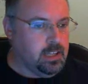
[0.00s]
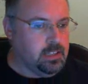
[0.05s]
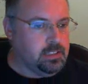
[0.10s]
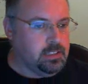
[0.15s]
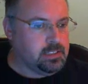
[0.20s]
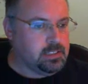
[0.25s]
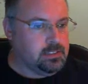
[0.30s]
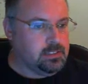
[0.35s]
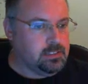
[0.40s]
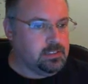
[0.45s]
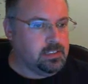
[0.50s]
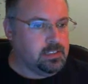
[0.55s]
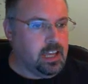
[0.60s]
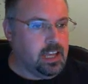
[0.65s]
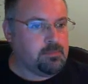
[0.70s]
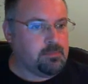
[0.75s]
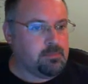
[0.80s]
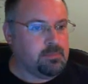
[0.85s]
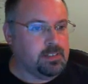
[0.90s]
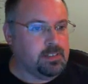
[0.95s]
doesn't
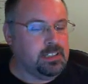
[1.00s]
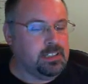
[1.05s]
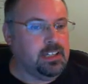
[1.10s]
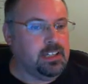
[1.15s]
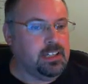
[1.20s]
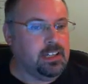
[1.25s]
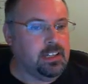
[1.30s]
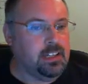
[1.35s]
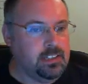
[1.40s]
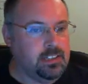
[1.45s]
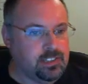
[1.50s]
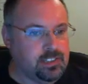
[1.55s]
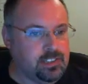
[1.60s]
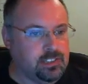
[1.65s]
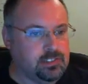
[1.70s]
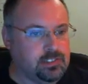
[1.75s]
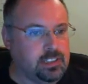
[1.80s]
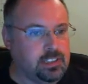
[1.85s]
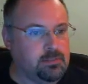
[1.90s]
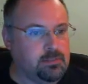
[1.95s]
happen
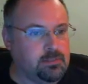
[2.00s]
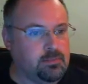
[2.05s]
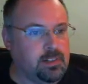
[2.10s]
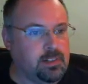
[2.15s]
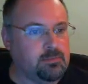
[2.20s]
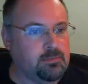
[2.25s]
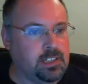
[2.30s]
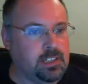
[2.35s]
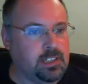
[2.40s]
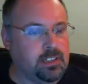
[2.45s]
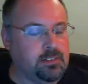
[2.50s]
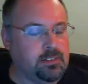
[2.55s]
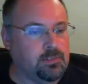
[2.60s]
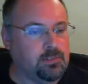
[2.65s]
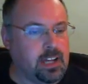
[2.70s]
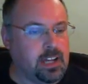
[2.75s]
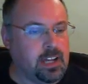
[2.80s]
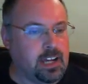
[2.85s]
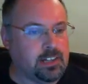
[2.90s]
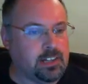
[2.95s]
initially when we
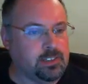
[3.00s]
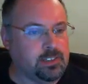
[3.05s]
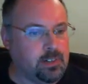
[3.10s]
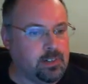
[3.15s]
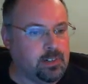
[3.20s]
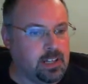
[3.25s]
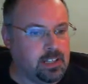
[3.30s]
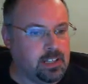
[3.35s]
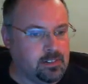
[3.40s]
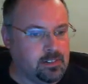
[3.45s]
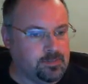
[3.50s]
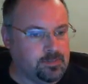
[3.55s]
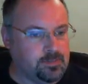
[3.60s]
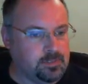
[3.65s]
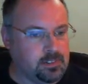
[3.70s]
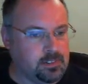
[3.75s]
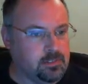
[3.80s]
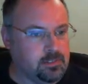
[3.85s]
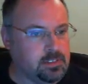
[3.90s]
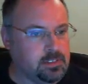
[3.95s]
actually create the
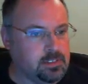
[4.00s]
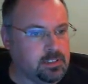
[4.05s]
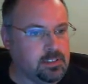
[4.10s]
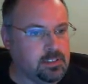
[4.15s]
flow,